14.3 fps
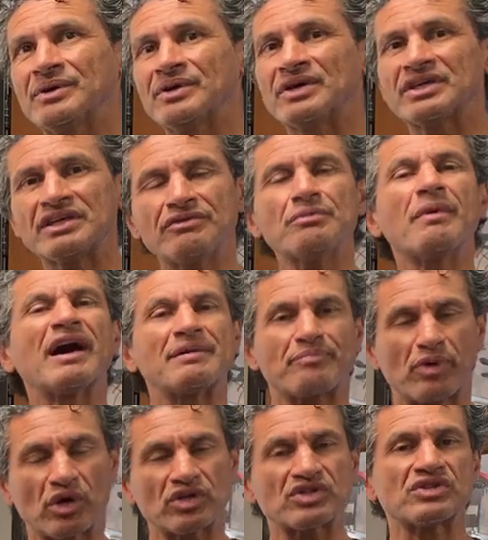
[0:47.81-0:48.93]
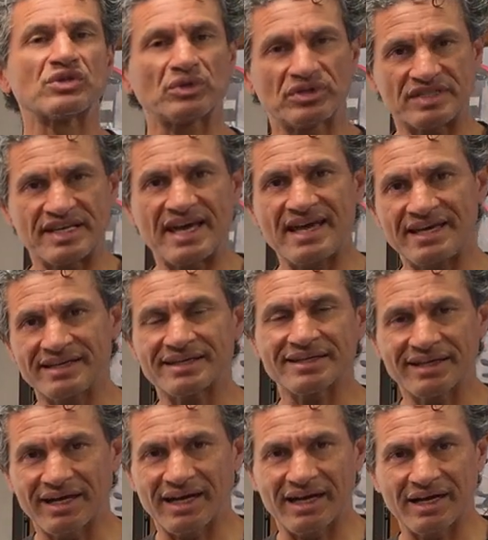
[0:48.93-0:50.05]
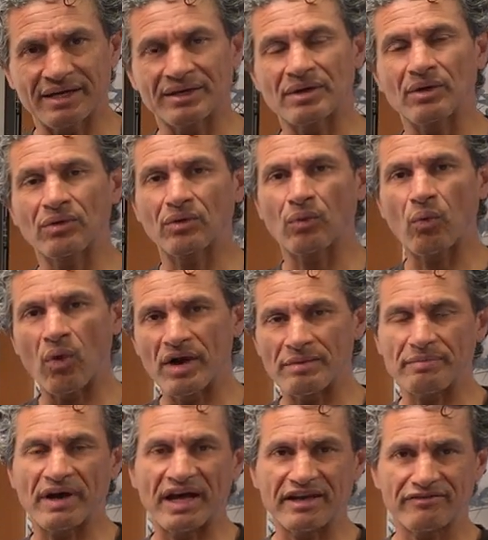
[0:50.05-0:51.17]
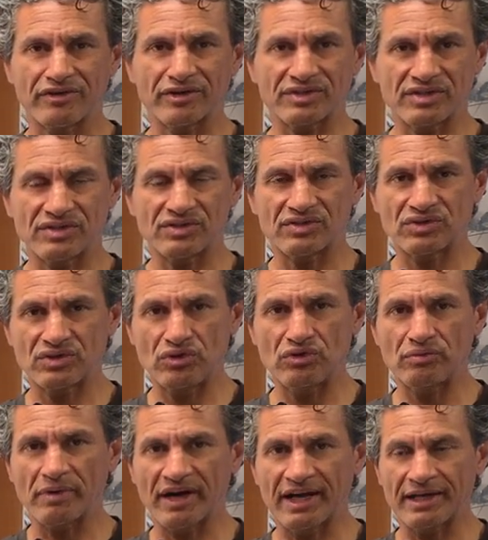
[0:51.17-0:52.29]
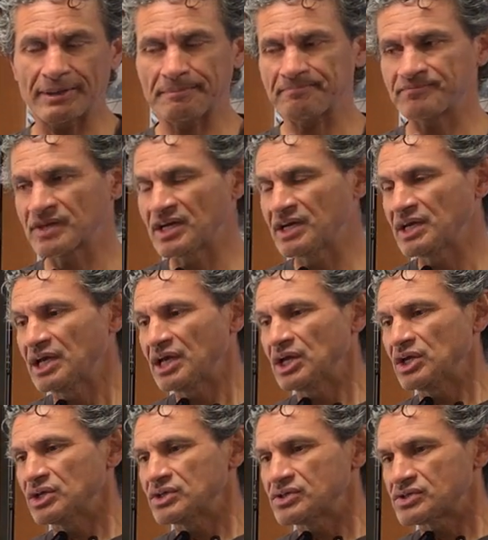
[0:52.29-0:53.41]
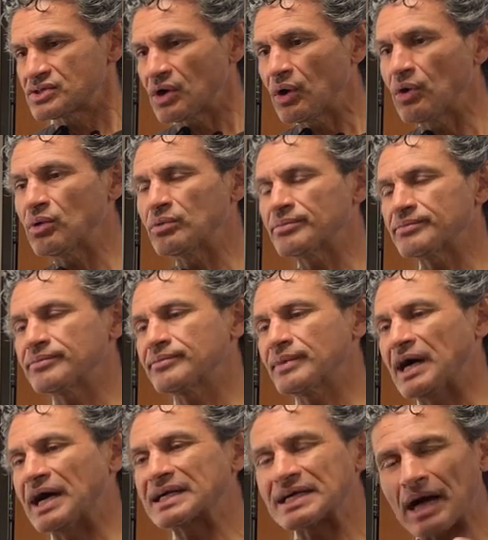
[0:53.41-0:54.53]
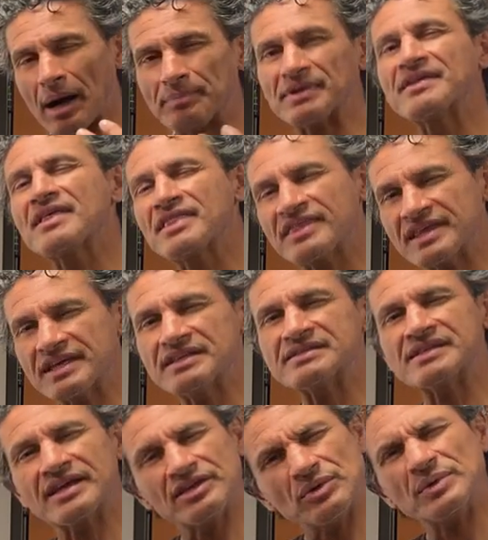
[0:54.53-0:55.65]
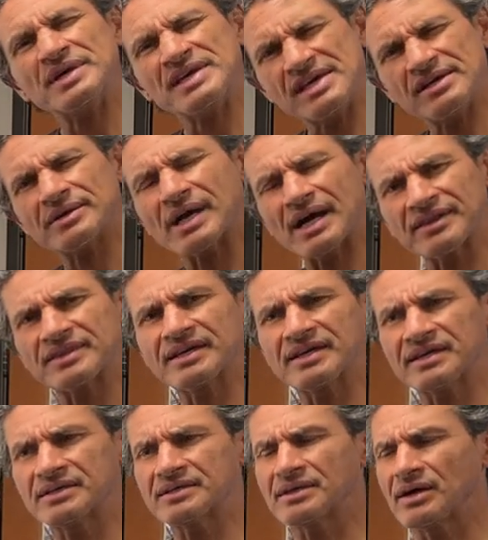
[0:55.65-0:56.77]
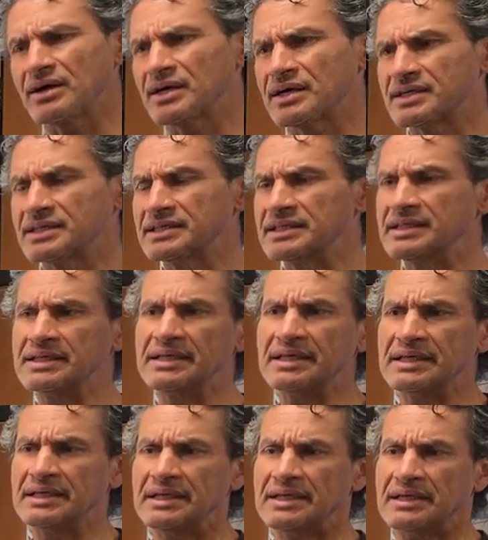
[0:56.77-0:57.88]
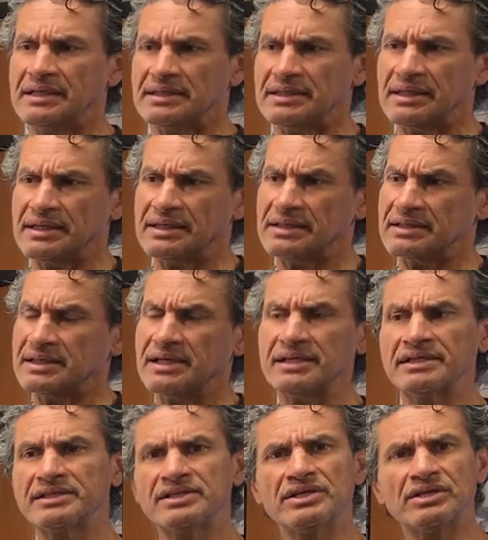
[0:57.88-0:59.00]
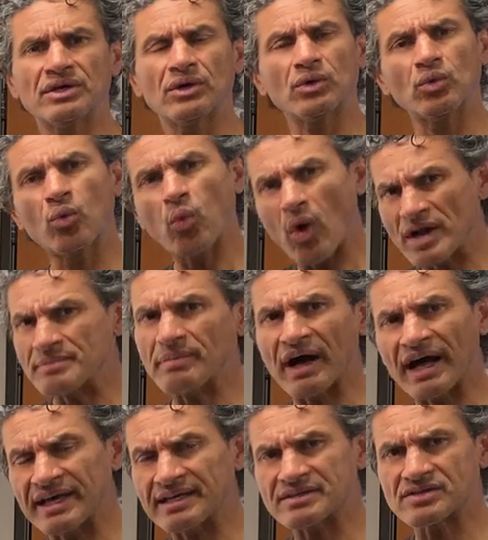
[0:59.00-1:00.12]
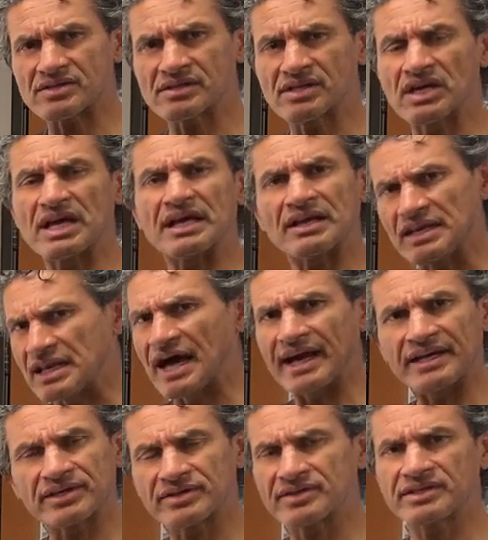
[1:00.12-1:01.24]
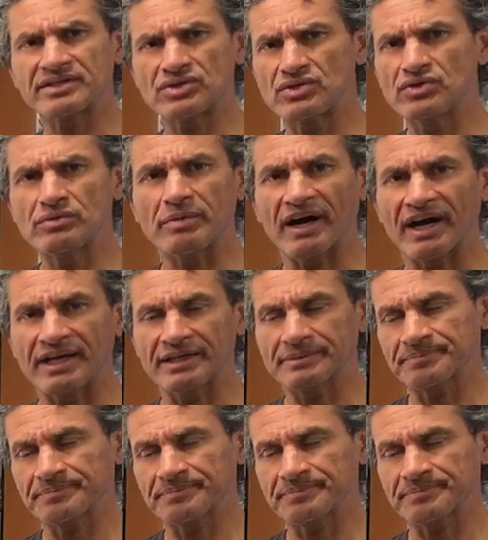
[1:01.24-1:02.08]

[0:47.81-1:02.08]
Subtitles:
give you my personal take on 1x versus 2x. So a couple of the things that you hear out there are, 1x is lighter than 2x.